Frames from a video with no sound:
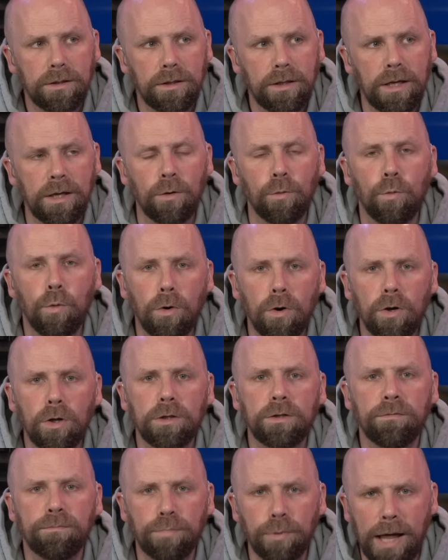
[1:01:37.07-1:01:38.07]
in a
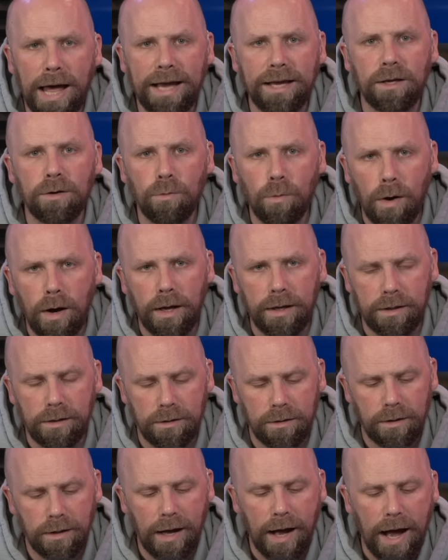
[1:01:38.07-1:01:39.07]
world of black and white,
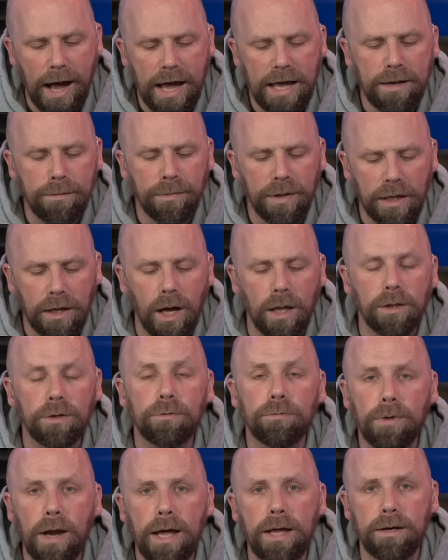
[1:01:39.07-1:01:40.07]
I am the color
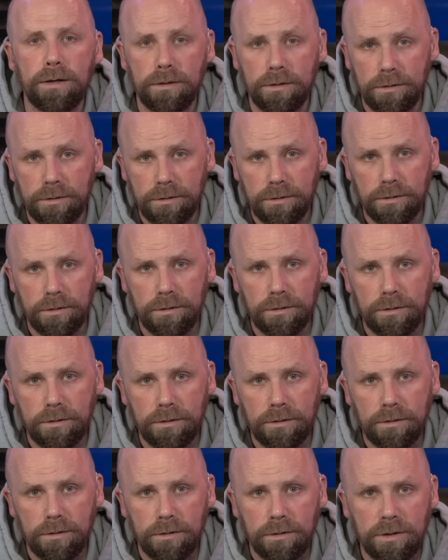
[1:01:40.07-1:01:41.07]
red.
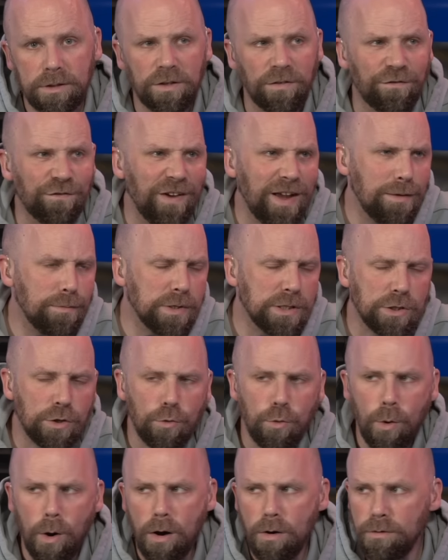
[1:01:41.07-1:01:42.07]
It's a famous
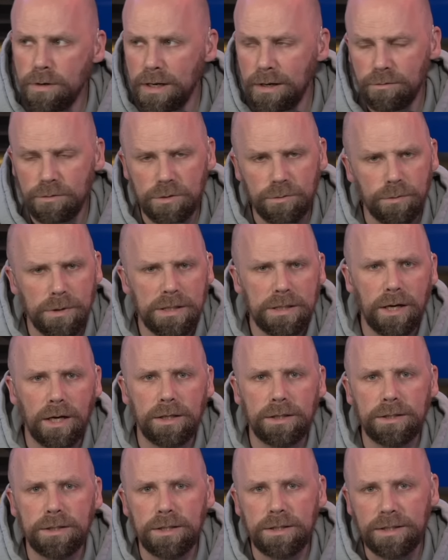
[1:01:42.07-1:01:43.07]
quote. It was redone
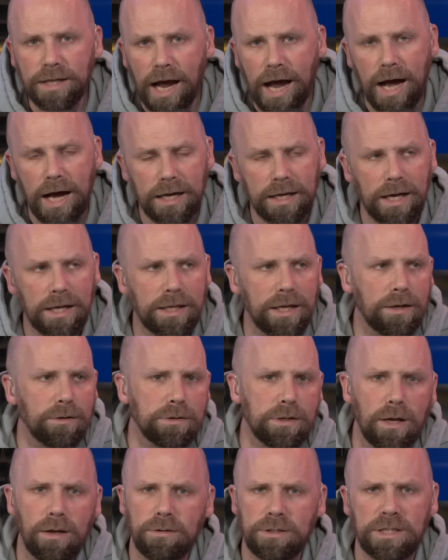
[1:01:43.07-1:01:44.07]
in the doc. I think
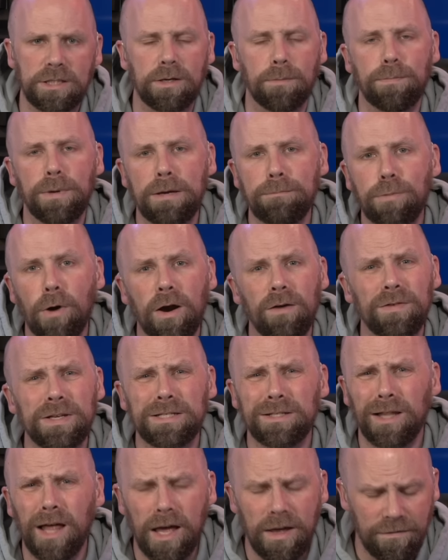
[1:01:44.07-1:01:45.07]
it was just a big part of
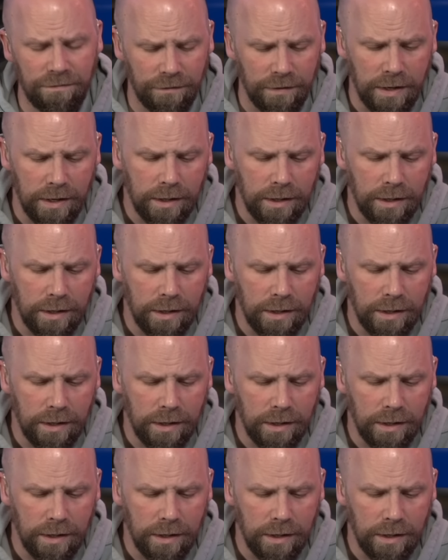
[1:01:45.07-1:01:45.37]
his life.